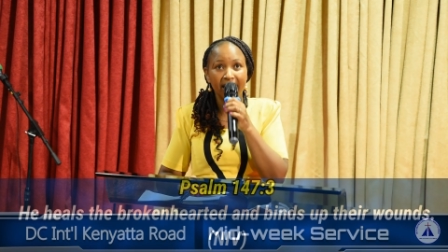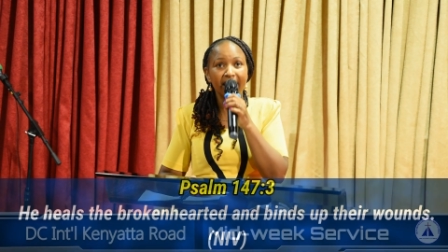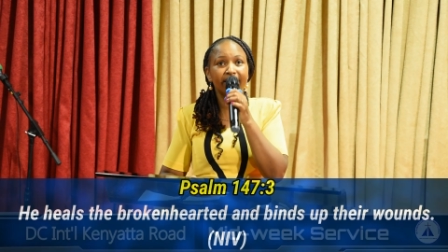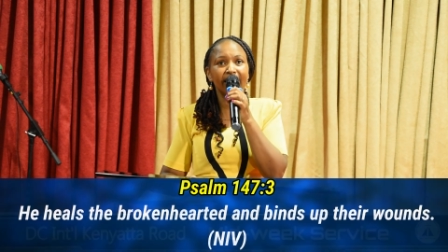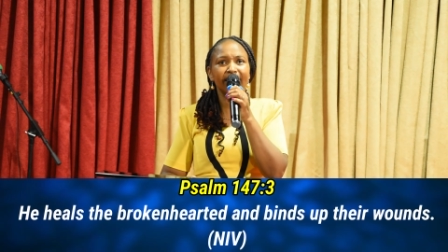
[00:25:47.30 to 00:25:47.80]

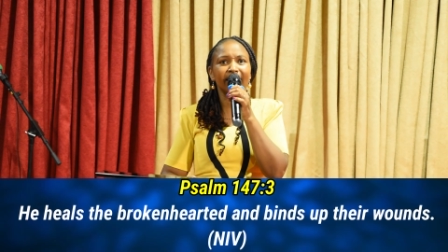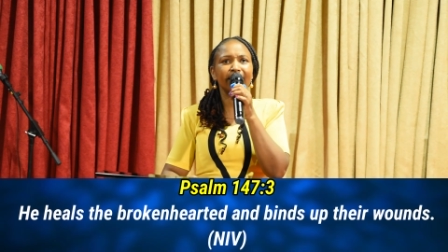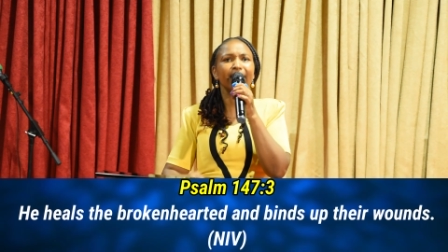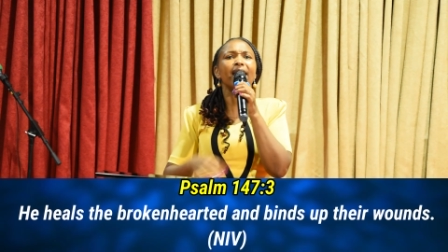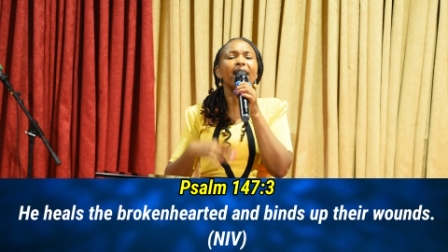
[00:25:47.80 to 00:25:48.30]
he says that
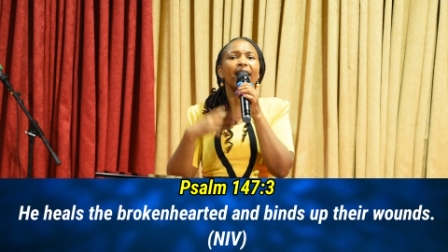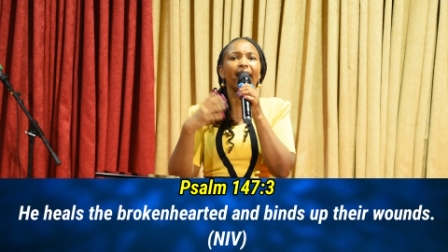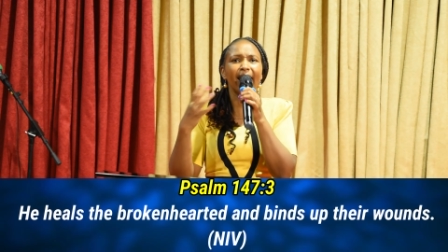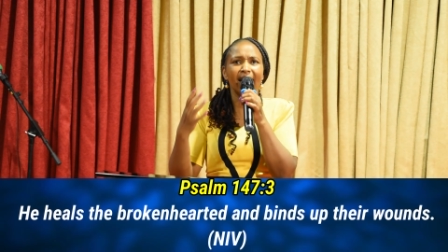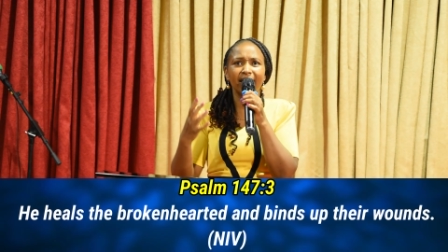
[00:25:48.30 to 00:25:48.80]
he
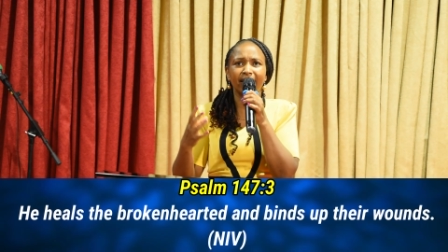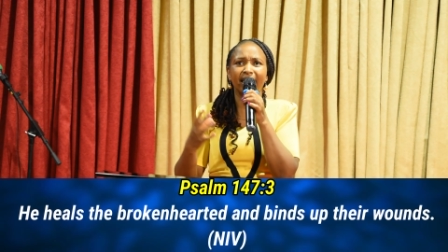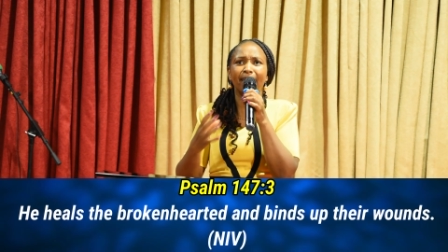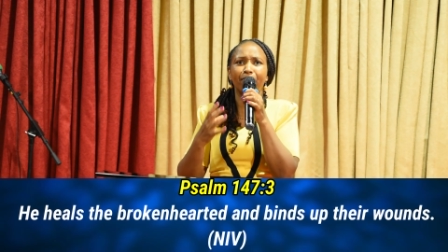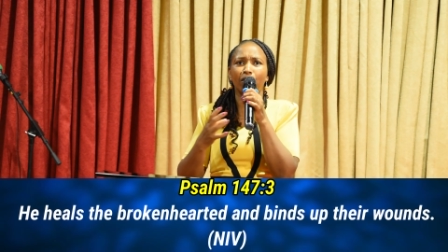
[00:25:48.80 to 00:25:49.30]
heals
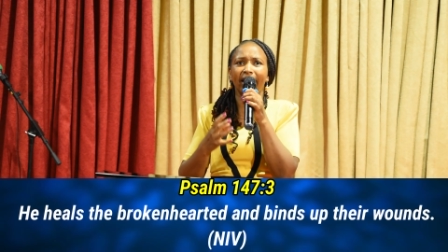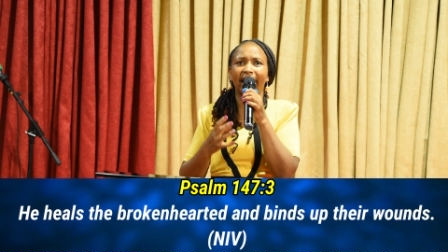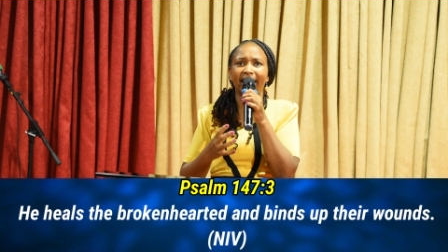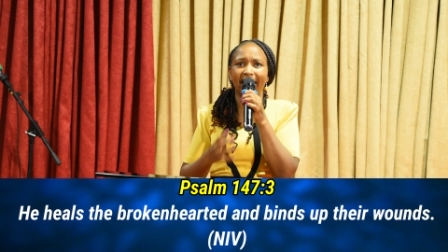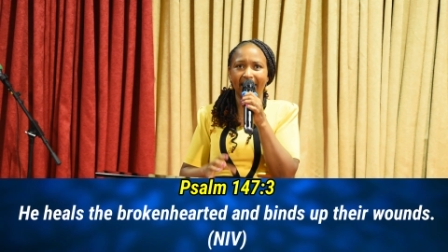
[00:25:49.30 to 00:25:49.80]
the
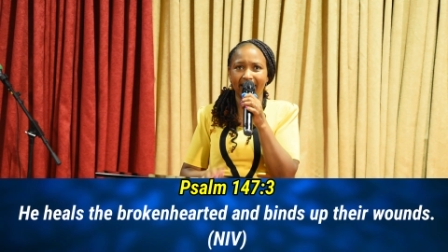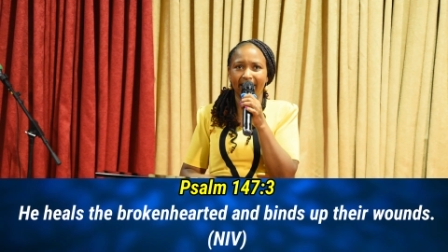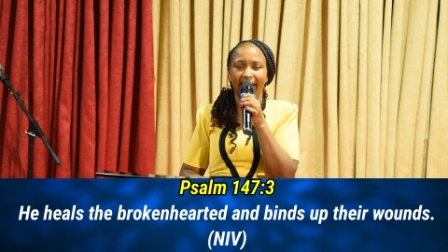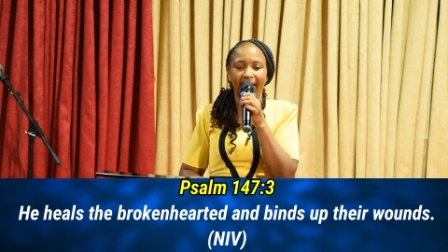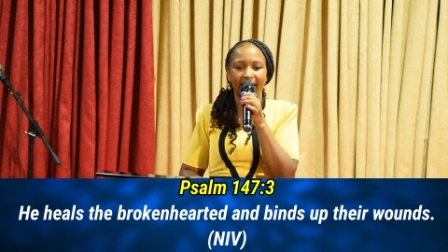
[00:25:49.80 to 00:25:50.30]

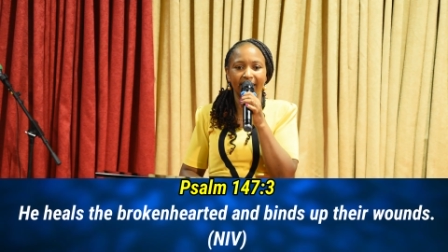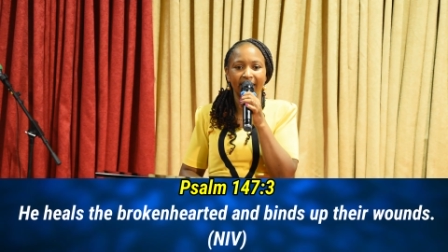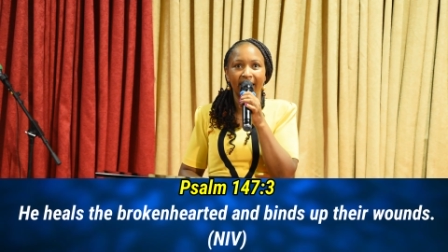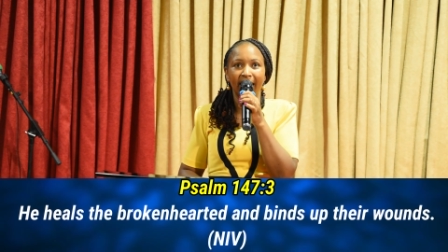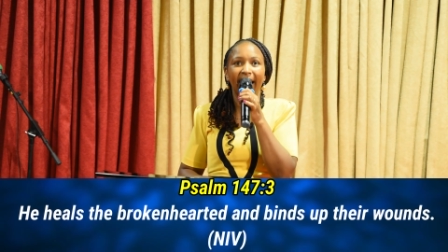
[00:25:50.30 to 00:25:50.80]
brokenhearted
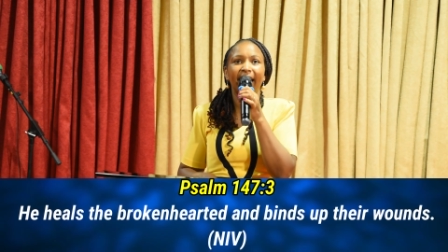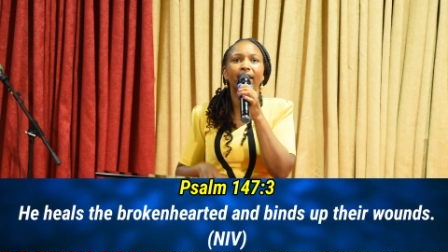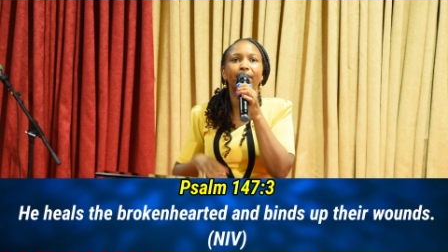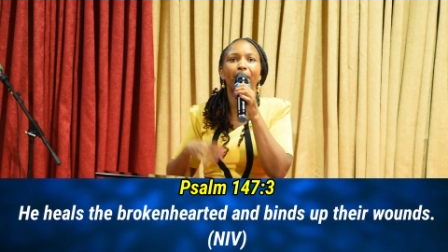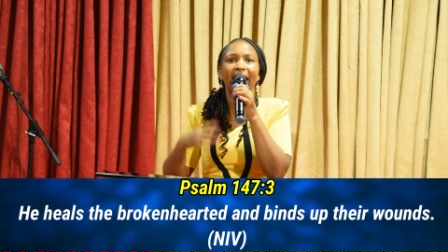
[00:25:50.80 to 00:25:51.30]

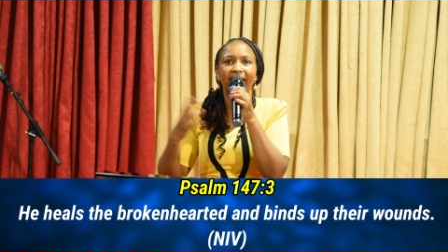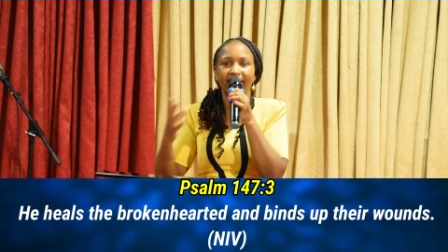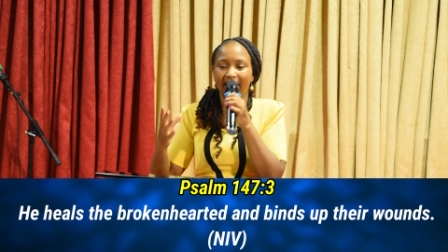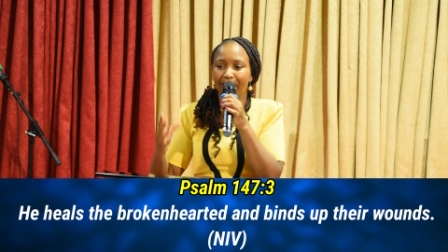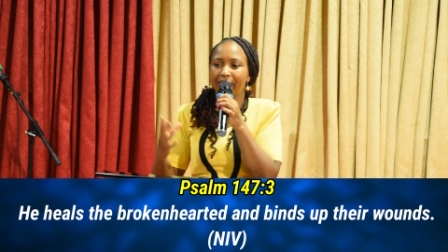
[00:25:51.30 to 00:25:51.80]
and
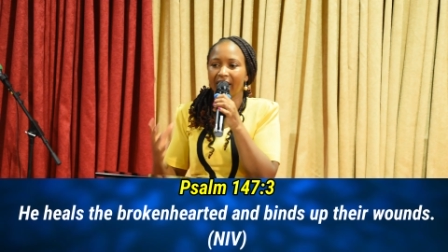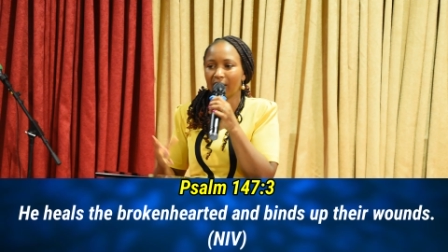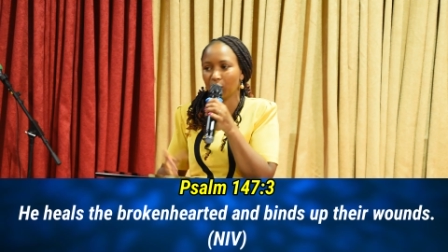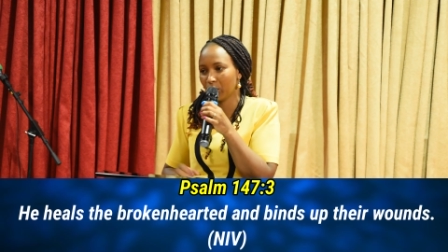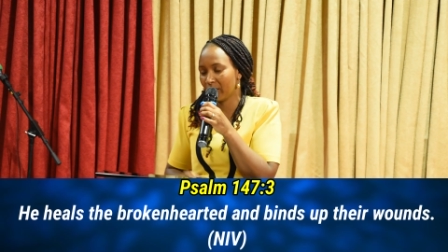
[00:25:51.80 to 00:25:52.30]
binds up their
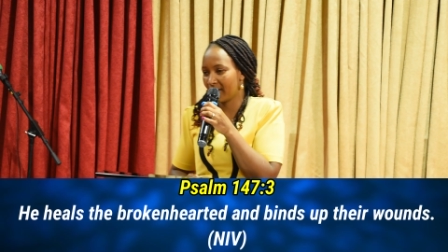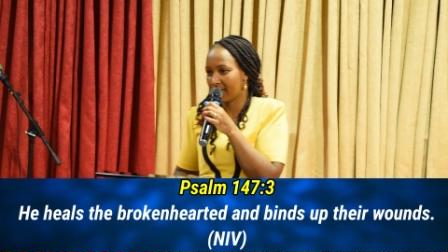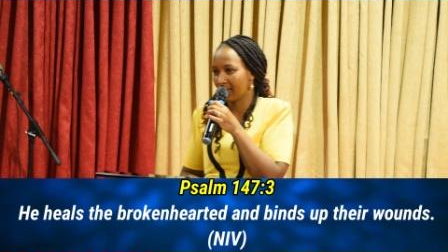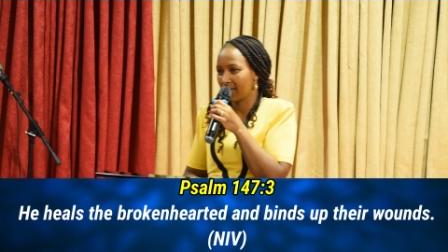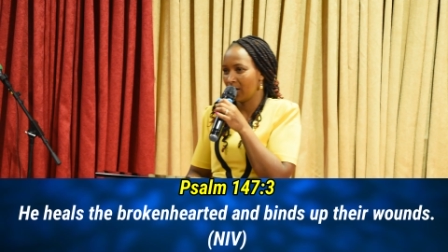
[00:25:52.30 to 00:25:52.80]
wounds.